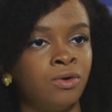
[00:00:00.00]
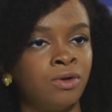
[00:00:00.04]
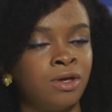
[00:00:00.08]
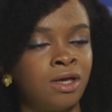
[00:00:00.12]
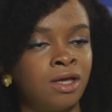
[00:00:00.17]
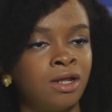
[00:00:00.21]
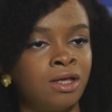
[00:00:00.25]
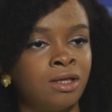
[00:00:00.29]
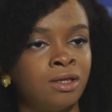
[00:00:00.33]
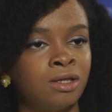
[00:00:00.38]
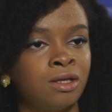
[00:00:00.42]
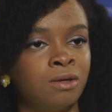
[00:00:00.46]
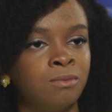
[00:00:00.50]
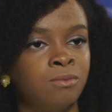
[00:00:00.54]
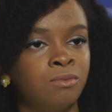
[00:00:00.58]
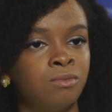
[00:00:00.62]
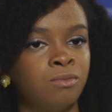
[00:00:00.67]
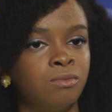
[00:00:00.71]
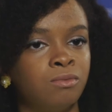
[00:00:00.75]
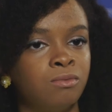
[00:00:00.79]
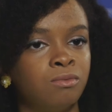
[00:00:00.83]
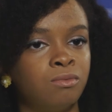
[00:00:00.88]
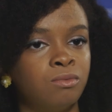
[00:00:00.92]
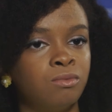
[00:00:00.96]
getting
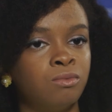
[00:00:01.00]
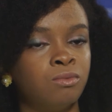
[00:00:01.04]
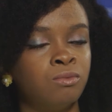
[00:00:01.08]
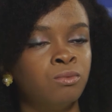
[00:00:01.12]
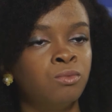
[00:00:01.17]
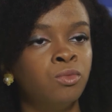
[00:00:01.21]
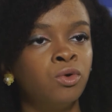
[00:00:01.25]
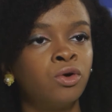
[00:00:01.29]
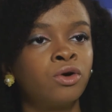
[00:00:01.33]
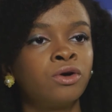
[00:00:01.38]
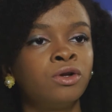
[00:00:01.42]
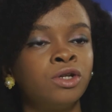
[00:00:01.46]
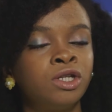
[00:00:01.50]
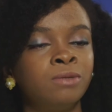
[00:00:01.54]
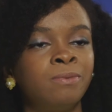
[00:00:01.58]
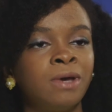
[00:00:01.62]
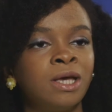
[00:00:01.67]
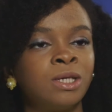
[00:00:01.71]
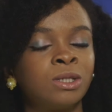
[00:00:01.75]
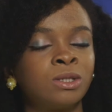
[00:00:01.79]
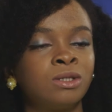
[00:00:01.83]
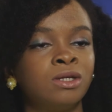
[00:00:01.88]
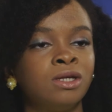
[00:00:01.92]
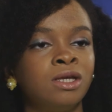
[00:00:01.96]
them more into
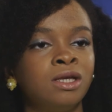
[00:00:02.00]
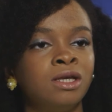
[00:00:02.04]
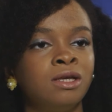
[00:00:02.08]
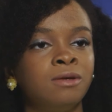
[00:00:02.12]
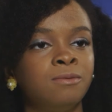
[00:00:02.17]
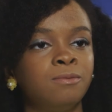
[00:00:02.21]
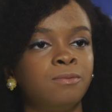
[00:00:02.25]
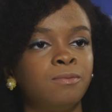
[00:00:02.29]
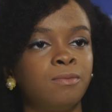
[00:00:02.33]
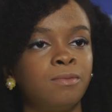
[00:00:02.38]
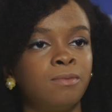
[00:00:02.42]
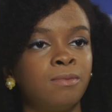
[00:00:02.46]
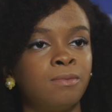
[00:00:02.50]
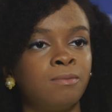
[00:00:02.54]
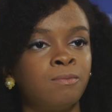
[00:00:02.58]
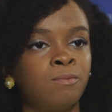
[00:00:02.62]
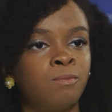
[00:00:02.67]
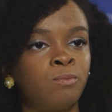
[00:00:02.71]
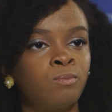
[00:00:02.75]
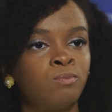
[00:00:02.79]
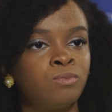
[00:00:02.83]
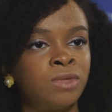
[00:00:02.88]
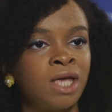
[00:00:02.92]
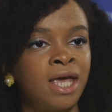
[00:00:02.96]
basically
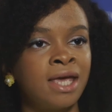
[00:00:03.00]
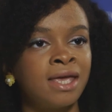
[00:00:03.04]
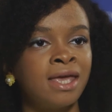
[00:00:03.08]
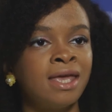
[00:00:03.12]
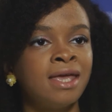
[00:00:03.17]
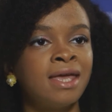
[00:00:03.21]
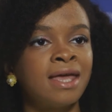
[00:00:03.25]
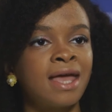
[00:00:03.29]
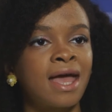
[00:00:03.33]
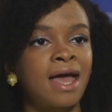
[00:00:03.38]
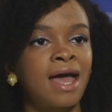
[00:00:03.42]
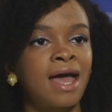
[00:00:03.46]
taking